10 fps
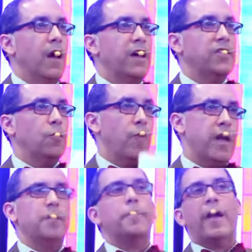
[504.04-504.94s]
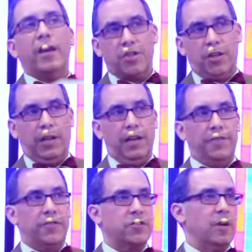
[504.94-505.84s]
As he waited
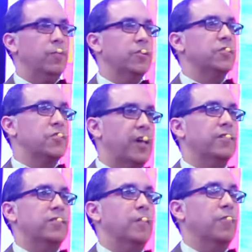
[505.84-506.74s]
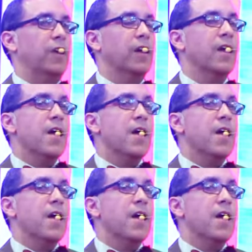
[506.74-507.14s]
patiently for someone to say something,